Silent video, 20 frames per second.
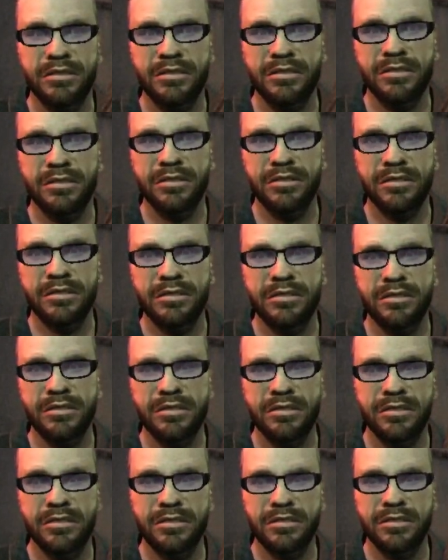
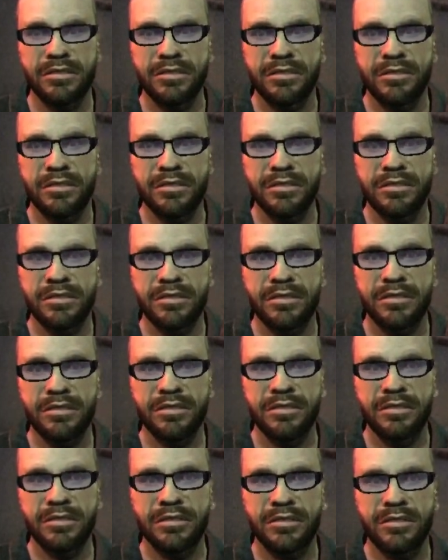
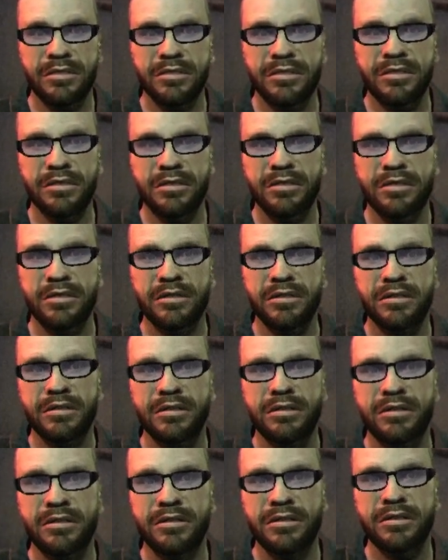
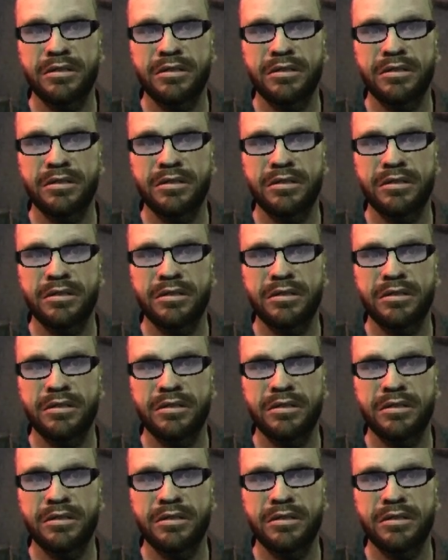(not speaking)